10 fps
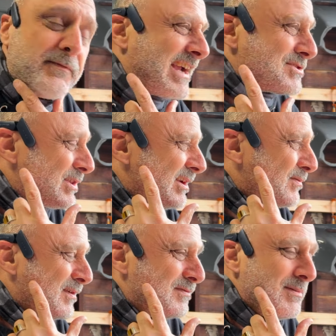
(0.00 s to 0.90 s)
faster than
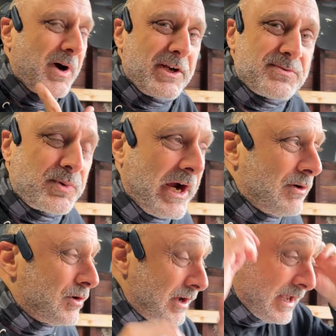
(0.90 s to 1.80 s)
50 miles per
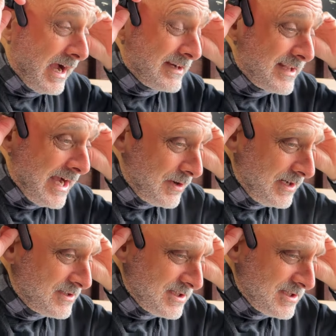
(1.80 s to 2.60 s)
hour. I doubt it.